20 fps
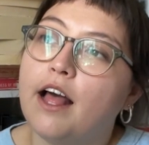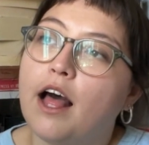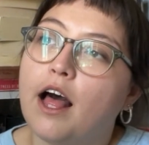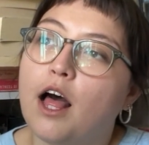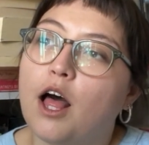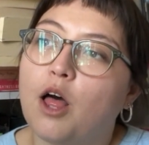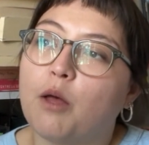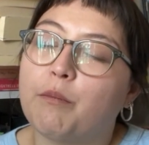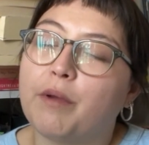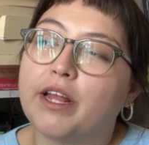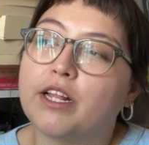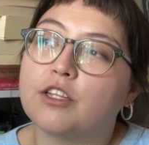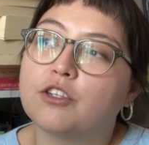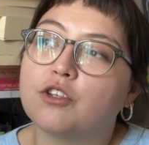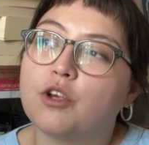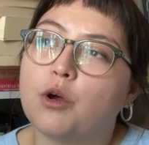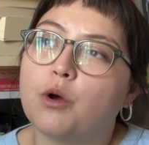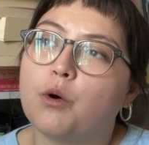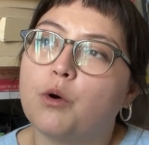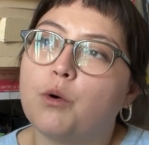And
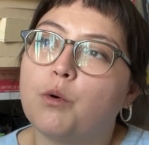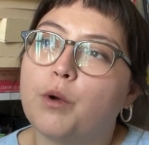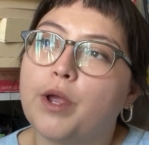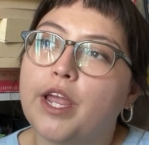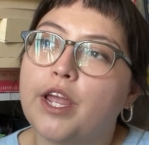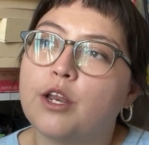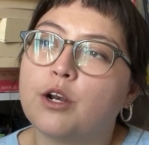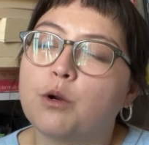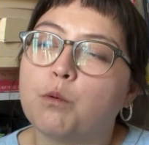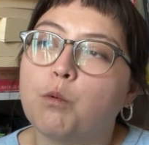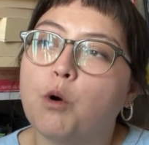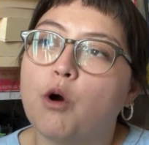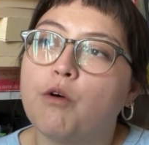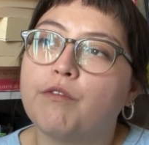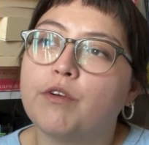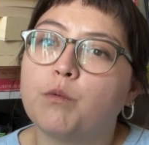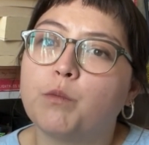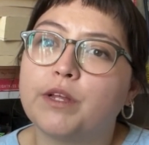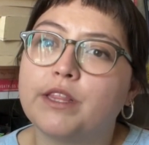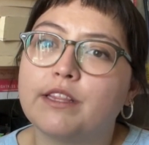so
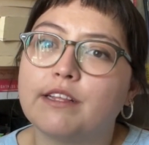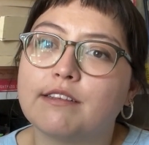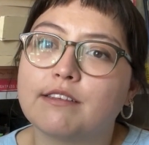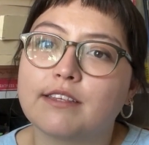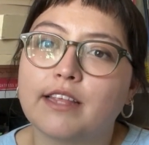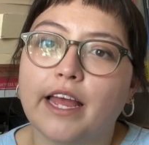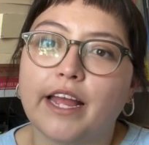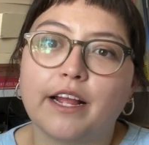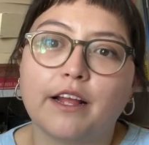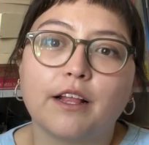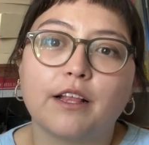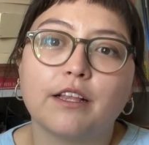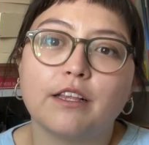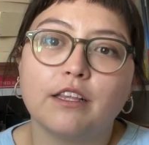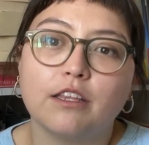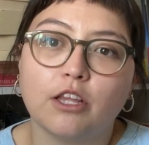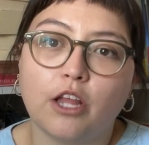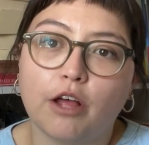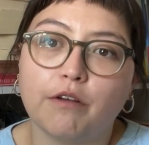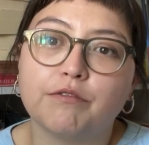interwoven with this like
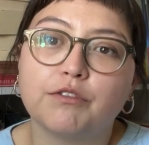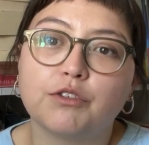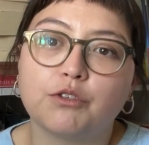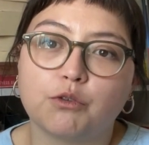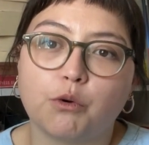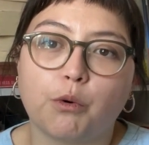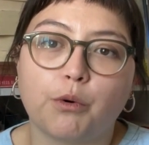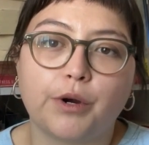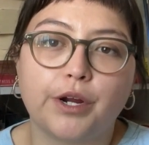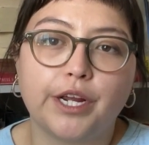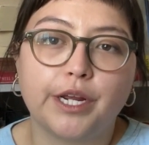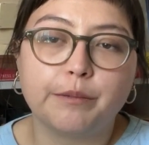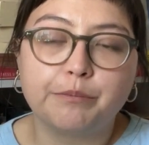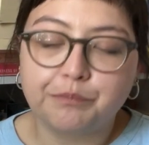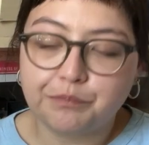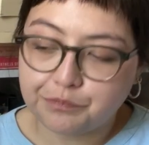love story